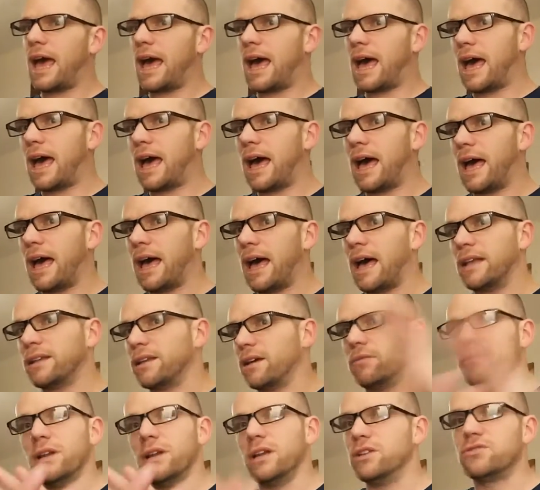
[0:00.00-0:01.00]
I
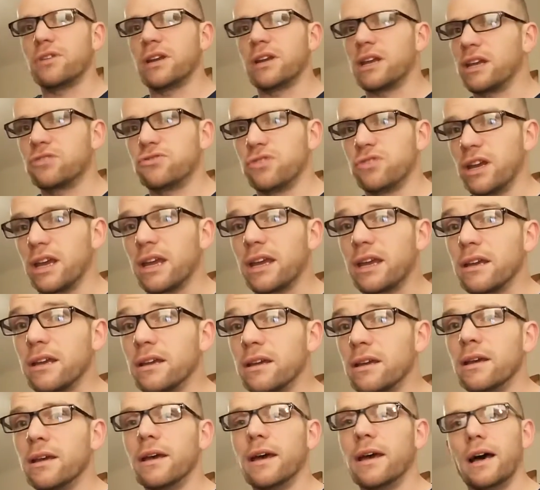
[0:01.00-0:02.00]
don't really drink.